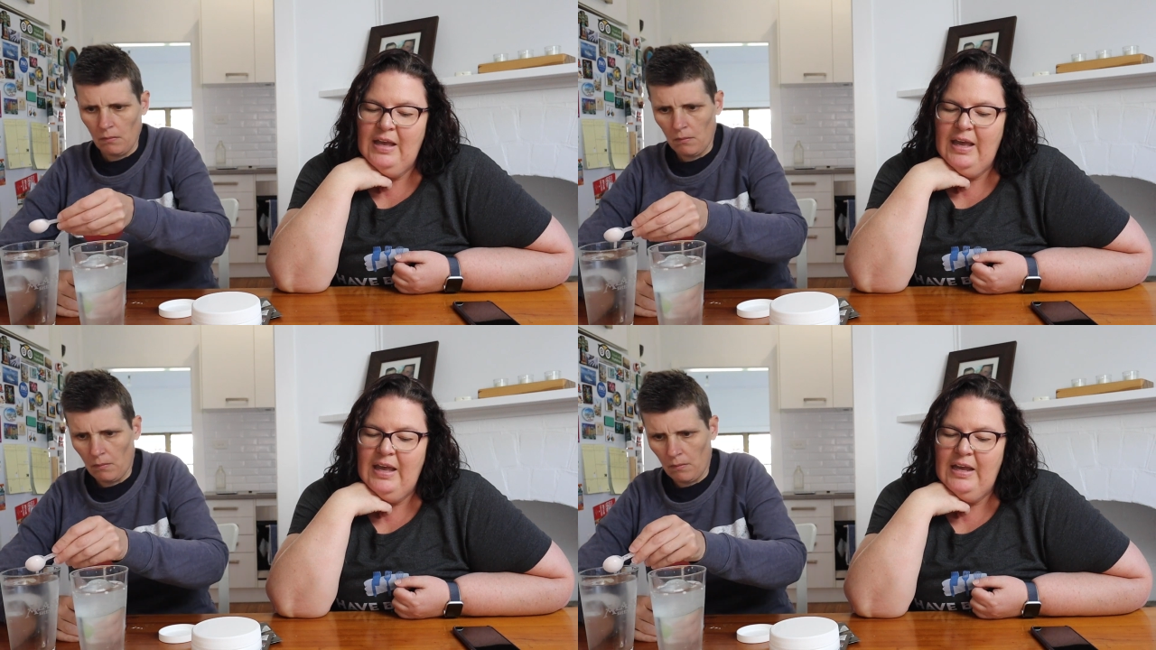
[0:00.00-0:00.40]

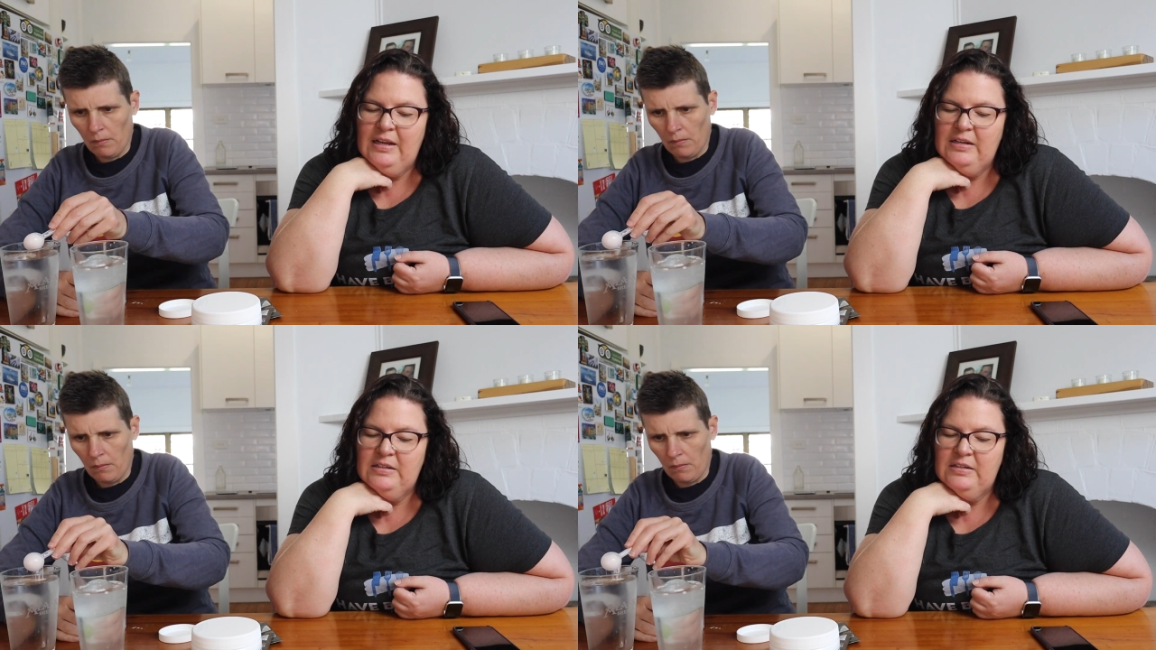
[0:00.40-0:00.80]

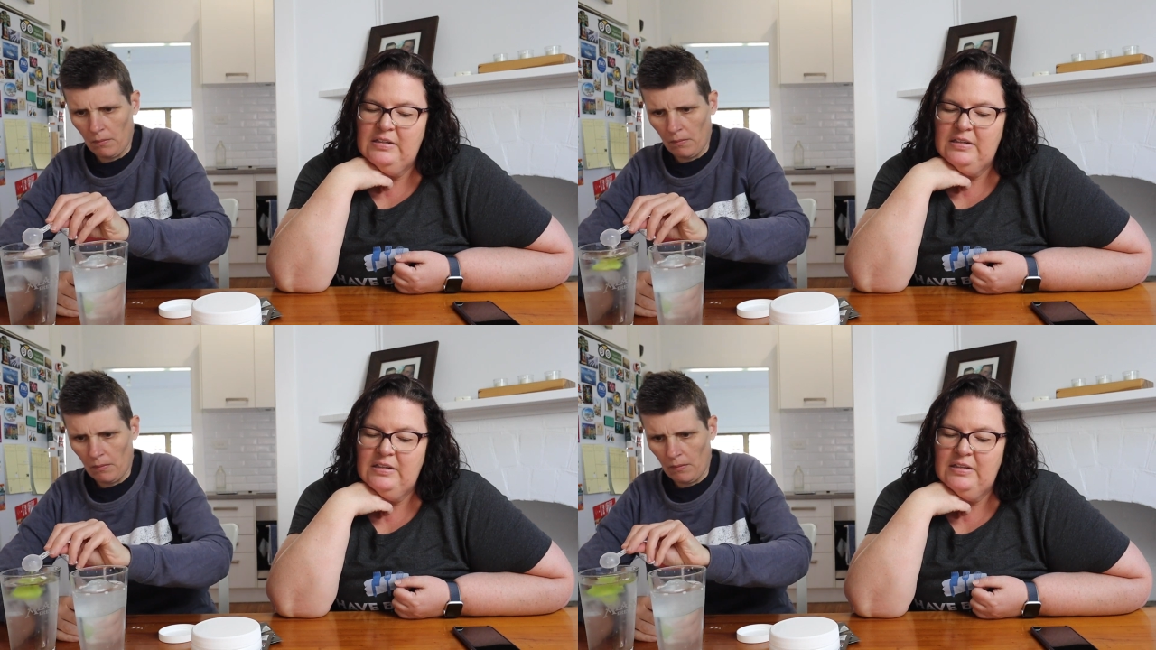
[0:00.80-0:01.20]
Speaker 1: and
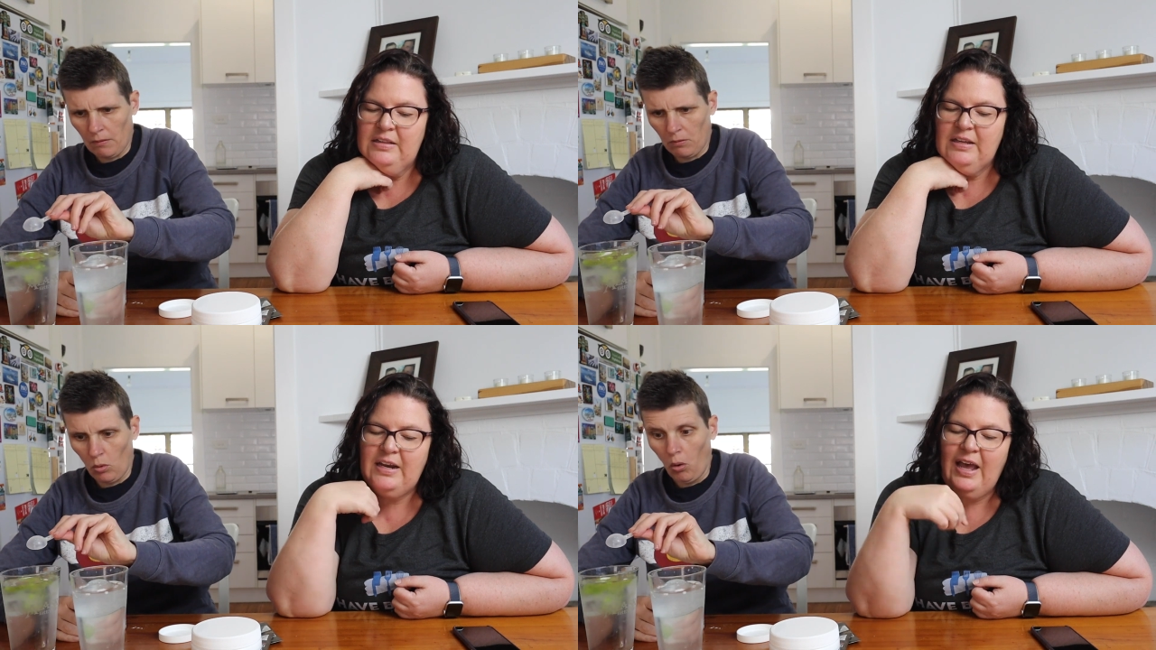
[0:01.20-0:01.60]

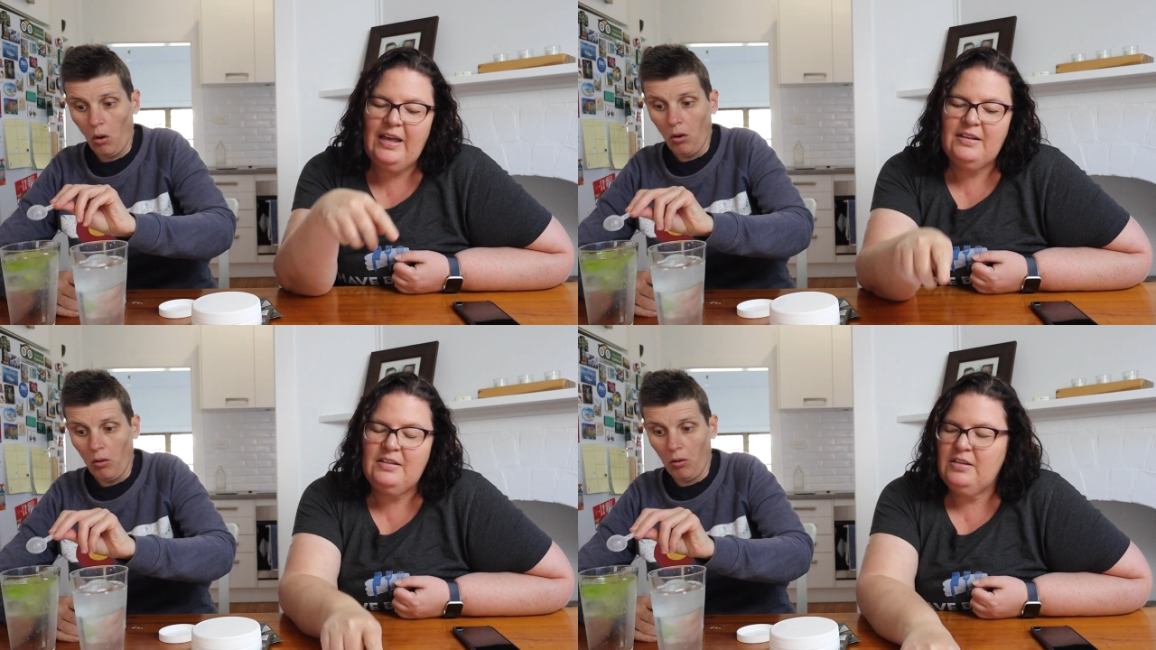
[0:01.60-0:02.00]
it
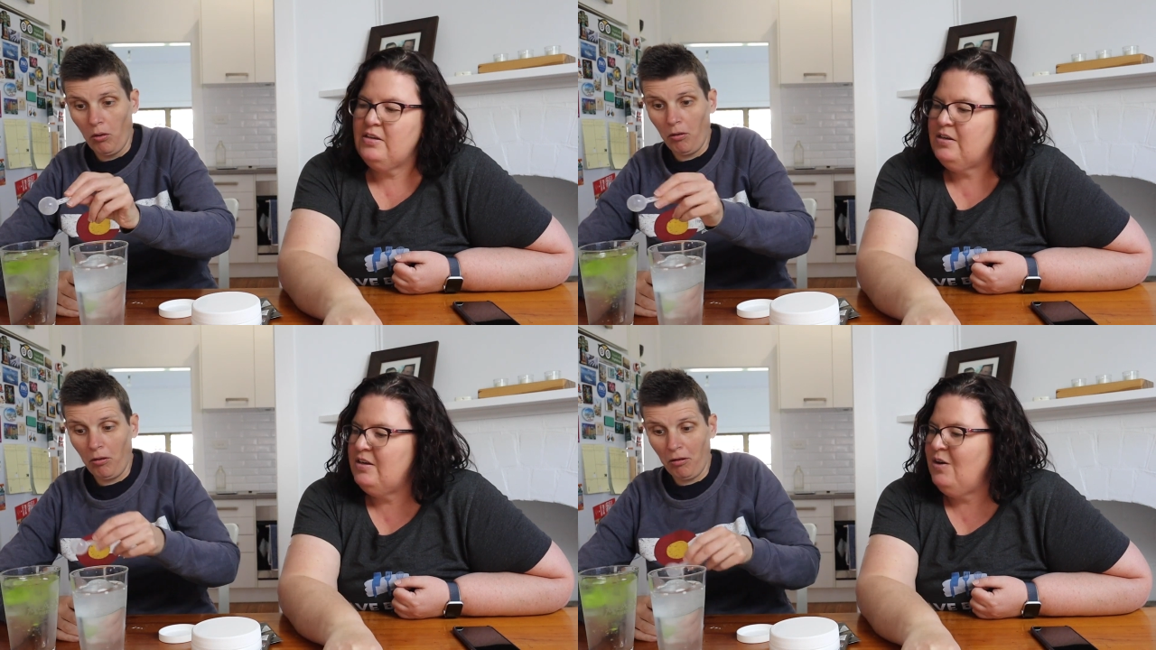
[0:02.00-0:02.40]
has.
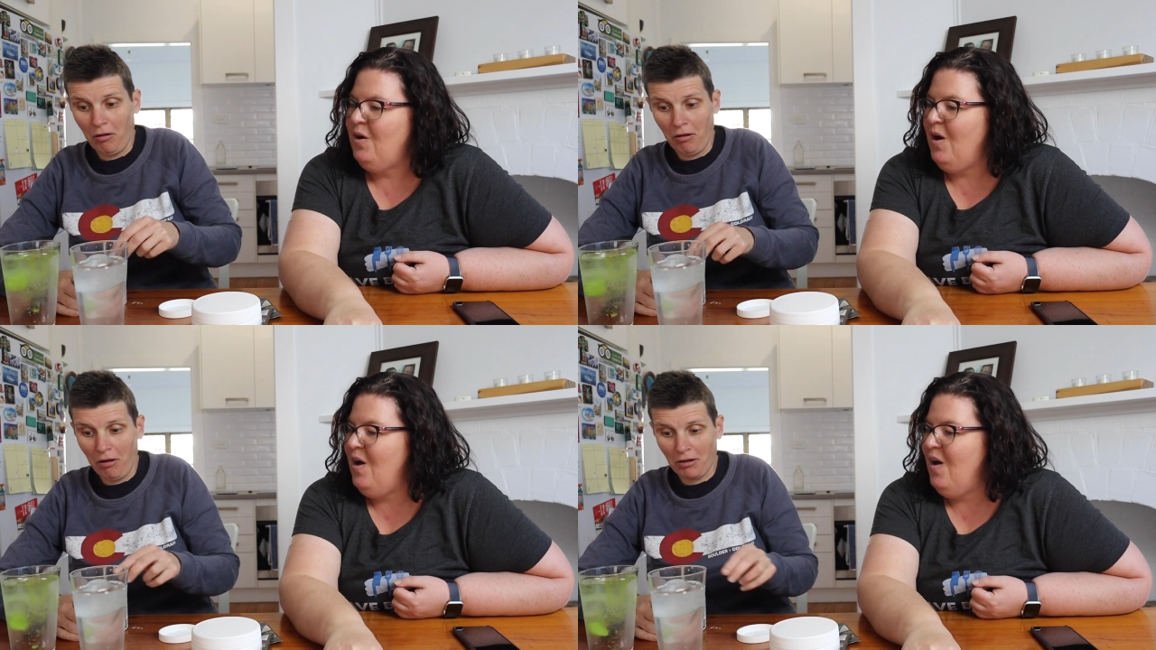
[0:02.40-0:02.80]

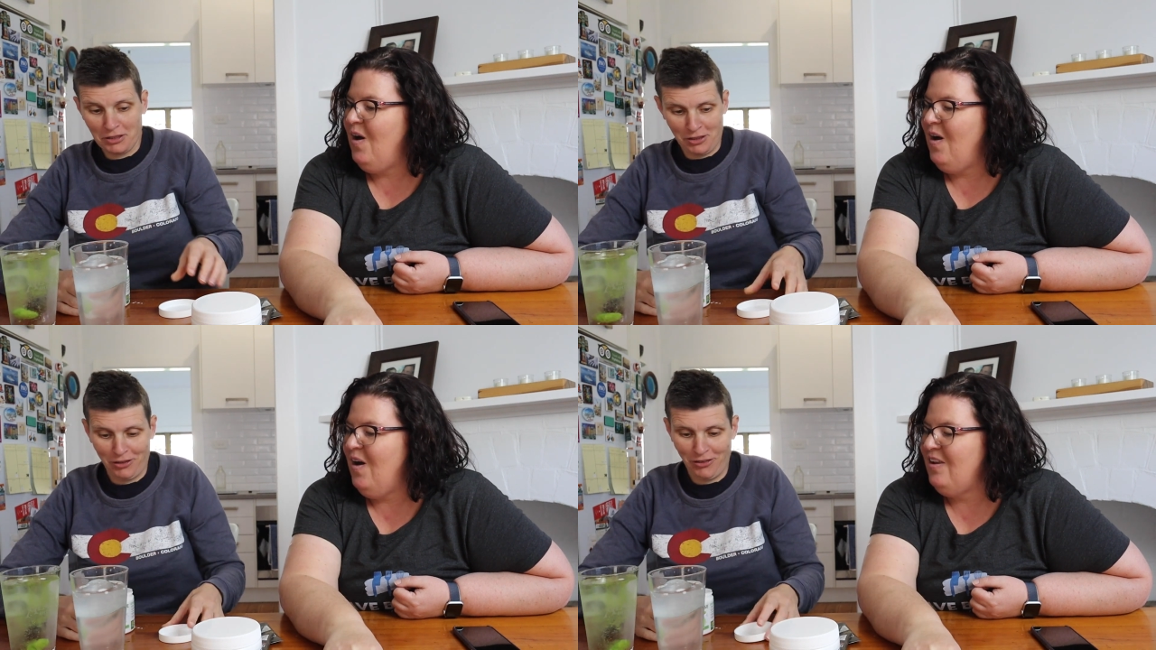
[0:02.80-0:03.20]

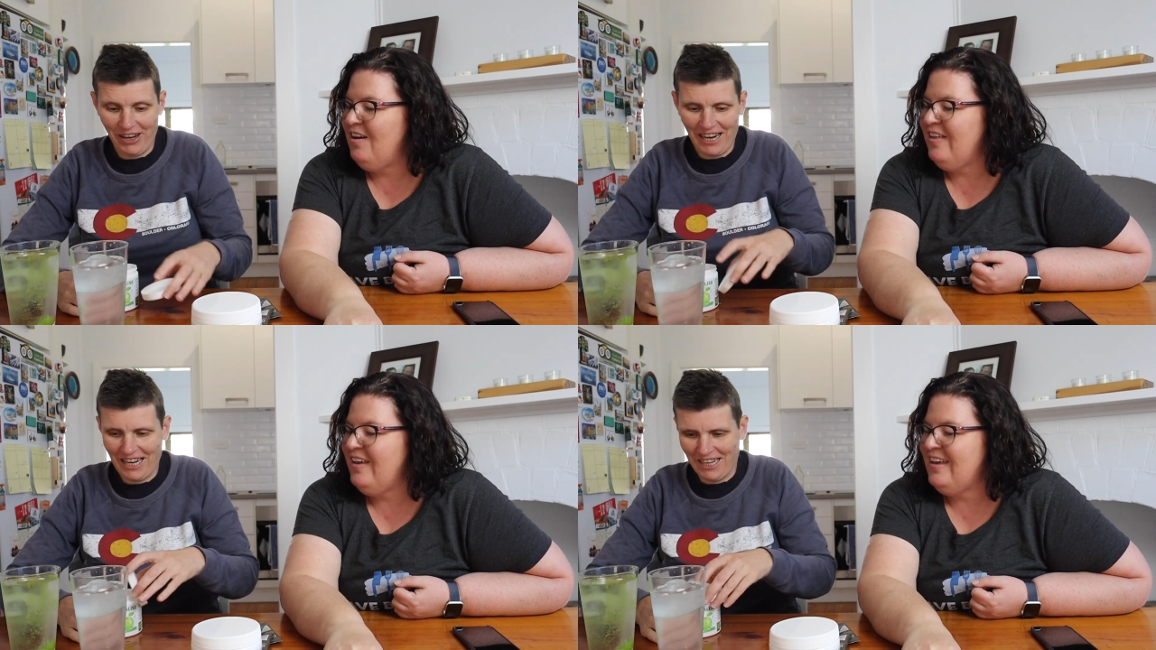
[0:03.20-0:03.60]
Oh,